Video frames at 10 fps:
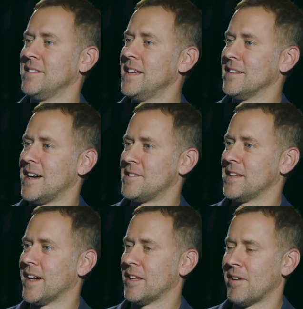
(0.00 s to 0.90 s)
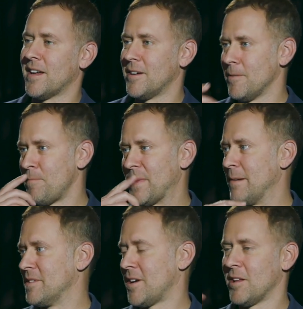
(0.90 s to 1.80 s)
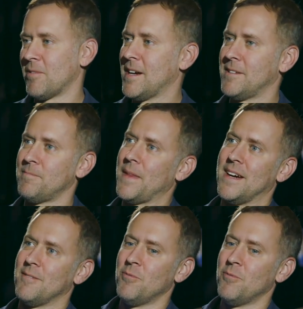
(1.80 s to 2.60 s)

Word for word: to legalize it in colorado it was all around uh,